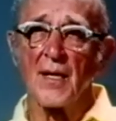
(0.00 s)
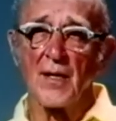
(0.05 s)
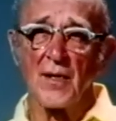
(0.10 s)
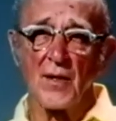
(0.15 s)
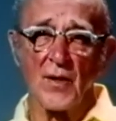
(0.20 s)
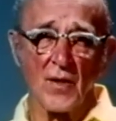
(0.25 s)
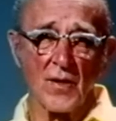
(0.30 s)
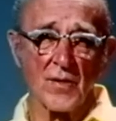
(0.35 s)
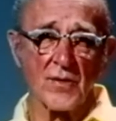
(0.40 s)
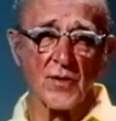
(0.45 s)

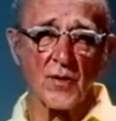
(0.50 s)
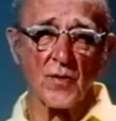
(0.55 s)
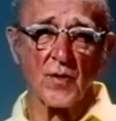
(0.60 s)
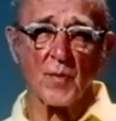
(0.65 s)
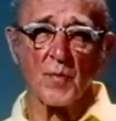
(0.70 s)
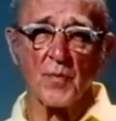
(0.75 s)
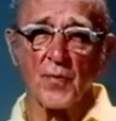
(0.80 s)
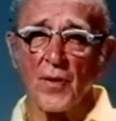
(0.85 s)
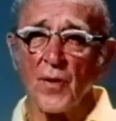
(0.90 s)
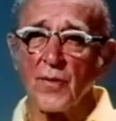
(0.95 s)
He also
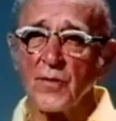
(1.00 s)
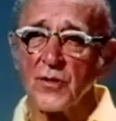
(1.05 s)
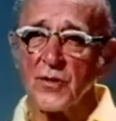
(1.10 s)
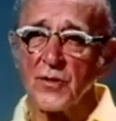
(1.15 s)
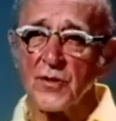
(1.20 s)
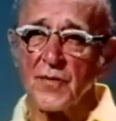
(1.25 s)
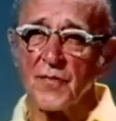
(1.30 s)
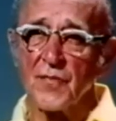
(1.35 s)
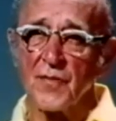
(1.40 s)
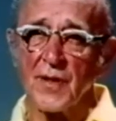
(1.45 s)

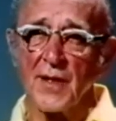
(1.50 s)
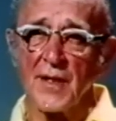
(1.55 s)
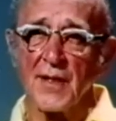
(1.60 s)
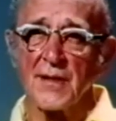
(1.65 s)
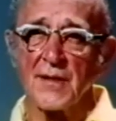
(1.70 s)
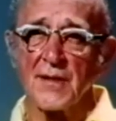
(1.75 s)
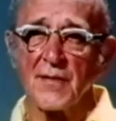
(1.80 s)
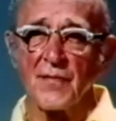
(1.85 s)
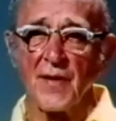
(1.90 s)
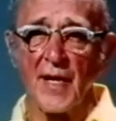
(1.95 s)
approached the
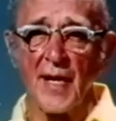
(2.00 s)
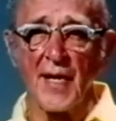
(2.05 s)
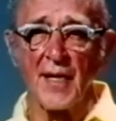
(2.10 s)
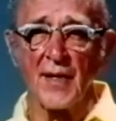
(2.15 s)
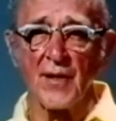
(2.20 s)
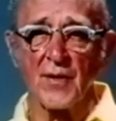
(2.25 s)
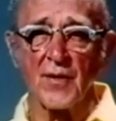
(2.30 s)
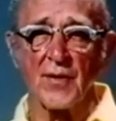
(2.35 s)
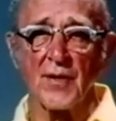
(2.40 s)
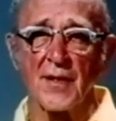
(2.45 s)
feelings of
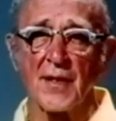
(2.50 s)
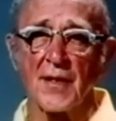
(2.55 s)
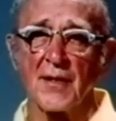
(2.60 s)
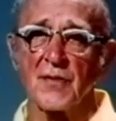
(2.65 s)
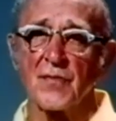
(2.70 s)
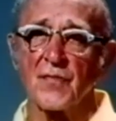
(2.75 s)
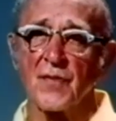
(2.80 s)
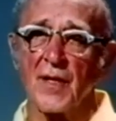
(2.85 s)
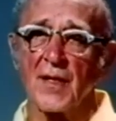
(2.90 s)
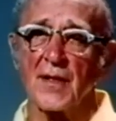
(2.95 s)
anger he
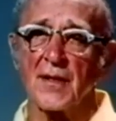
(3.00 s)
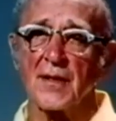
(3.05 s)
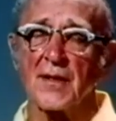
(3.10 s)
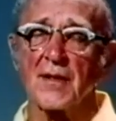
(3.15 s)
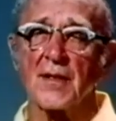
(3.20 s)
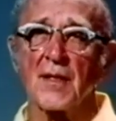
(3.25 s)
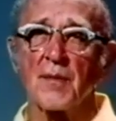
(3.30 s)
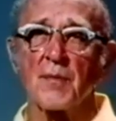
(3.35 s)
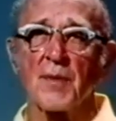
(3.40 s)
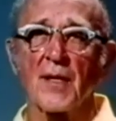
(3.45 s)
has felt
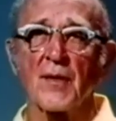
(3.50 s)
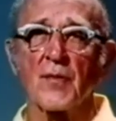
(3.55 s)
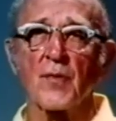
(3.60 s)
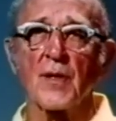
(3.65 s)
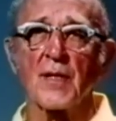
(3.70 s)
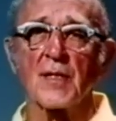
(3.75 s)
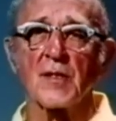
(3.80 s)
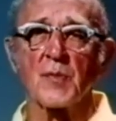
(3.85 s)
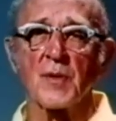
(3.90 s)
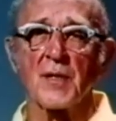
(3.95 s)
about
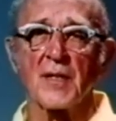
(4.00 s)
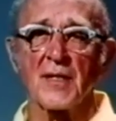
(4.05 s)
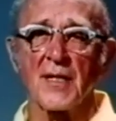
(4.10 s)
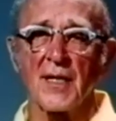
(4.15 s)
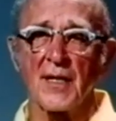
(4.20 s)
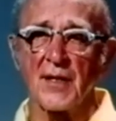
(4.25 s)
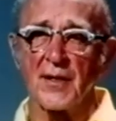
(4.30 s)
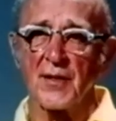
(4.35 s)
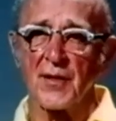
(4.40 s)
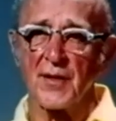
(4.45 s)
what has been
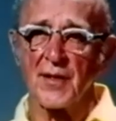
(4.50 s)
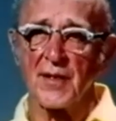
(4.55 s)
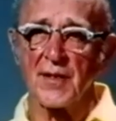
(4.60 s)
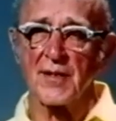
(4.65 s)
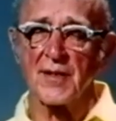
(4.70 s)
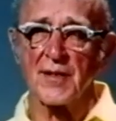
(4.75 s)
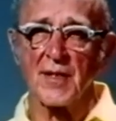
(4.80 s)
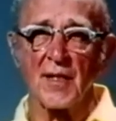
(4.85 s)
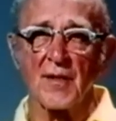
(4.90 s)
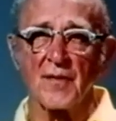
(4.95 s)
done to
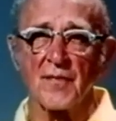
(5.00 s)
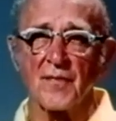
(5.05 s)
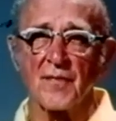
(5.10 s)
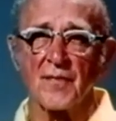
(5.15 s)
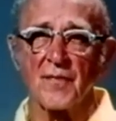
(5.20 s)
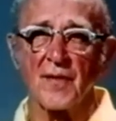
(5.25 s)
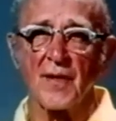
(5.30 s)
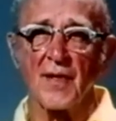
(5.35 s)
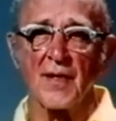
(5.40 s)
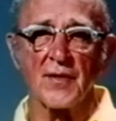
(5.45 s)
this self
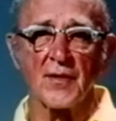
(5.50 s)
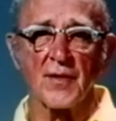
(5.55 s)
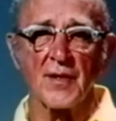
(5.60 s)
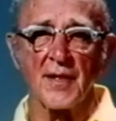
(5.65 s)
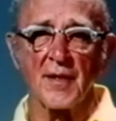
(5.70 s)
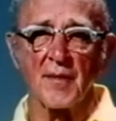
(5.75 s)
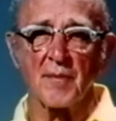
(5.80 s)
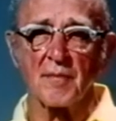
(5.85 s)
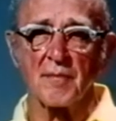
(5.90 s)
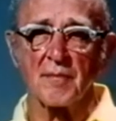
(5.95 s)
and to
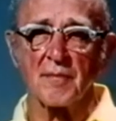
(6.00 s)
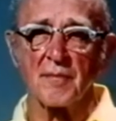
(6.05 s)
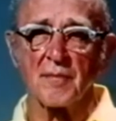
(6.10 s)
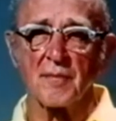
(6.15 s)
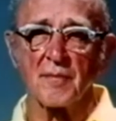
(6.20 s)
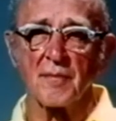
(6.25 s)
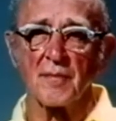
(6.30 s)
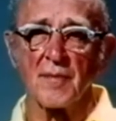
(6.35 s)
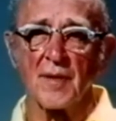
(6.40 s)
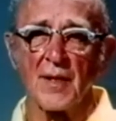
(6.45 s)
him.
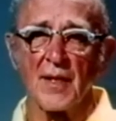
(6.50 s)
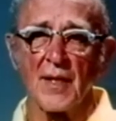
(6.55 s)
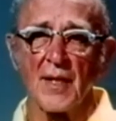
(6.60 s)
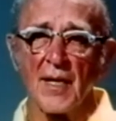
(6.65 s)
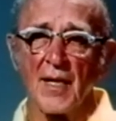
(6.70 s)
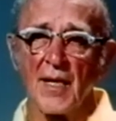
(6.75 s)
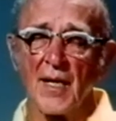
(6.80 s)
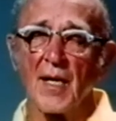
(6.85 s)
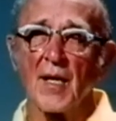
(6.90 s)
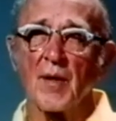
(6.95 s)

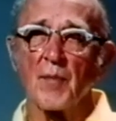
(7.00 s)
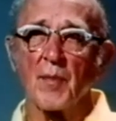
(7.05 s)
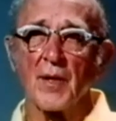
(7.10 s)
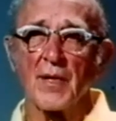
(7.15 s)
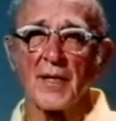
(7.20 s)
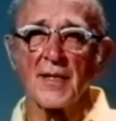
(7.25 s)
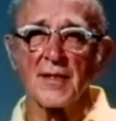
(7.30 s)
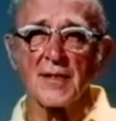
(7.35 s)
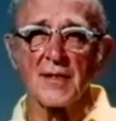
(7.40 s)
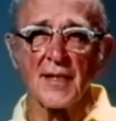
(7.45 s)

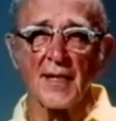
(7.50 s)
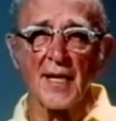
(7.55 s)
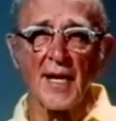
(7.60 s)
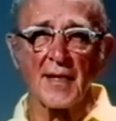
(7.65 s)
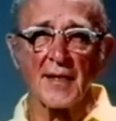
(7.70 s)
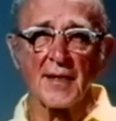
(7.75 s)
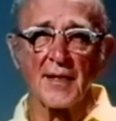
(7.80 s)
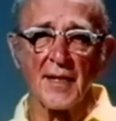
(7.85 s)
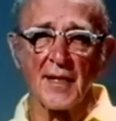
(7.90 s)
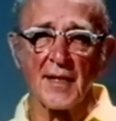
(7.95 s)
But he's
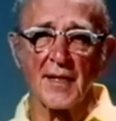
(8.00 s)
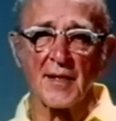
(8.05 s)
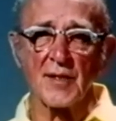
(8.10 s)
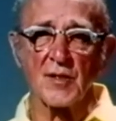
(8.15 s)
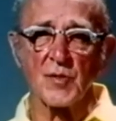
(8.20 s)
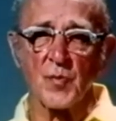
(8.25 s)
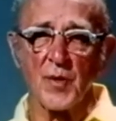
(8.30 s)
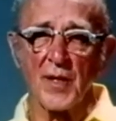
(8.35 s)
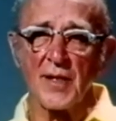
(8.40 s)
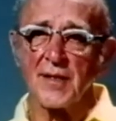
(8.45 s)
not yet
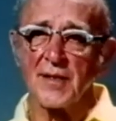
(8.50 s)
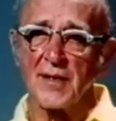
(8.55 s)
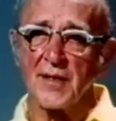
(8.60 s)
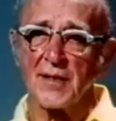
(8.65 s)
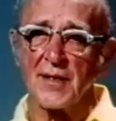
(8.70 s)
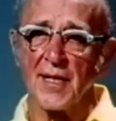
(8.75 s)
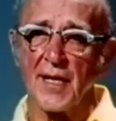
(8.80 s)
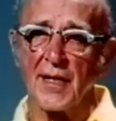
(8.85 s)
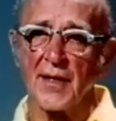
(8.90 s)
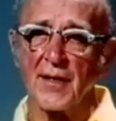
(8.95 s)
expressed
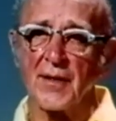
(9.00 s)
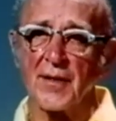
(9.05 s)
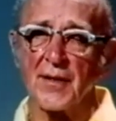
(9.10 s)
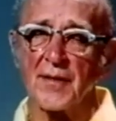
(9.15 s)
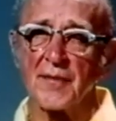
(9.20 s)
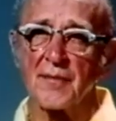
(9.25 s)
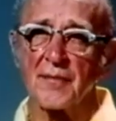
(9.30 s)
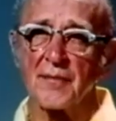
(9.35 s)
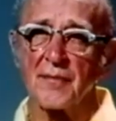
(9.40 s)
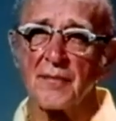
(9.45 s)
his
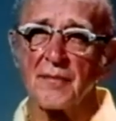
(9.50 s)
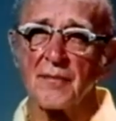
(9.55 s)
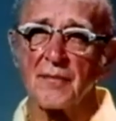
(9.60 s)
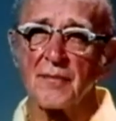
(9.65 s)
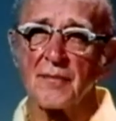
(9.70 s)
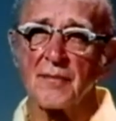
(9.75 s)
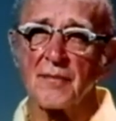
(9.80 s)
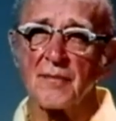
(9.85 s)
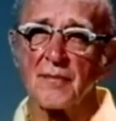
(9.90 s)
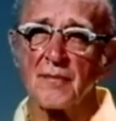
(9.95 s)
anger.
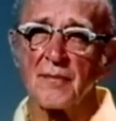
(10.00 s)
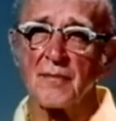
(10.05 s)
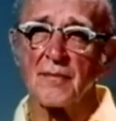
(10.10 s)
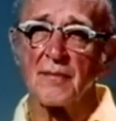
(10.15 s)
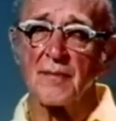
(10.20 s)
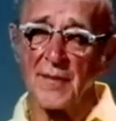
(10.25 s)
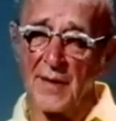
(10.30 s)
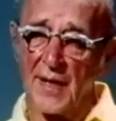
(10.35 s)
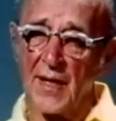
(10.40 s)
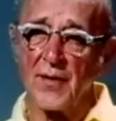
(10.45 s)

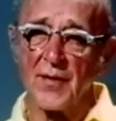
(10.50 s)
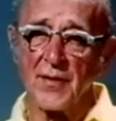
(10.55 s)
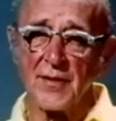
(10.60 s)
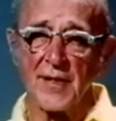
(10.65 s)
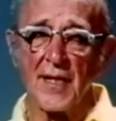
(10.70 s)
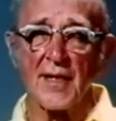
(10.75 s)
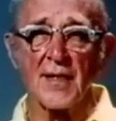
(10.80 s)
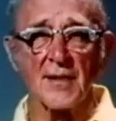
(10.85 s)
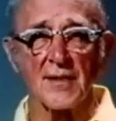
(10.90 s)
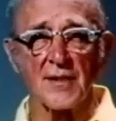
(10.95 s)
Now the
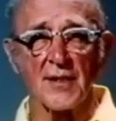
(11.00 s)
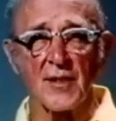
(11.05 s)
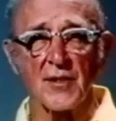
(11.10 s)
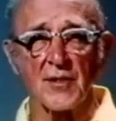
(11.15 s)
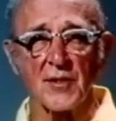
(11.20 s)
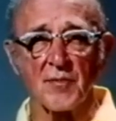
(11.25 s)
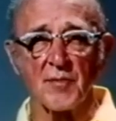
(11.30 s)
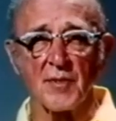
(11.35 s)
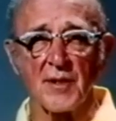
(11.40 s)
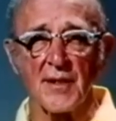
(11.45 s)
second
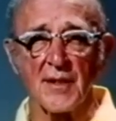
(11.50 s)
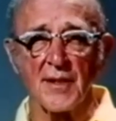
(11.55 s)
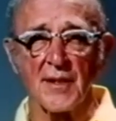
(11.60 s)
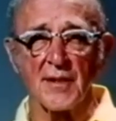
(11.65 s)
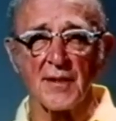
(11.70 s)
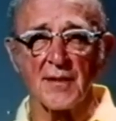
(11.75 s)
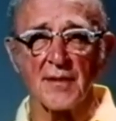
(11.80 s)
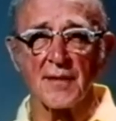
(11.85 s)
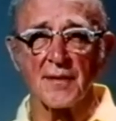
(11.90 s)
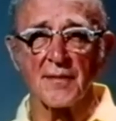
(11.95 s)
session
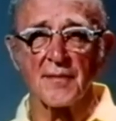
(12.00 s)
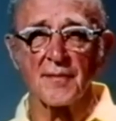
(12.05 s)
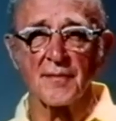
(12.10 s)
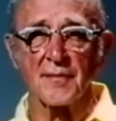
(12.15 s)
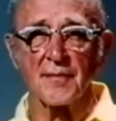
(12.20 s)
begins.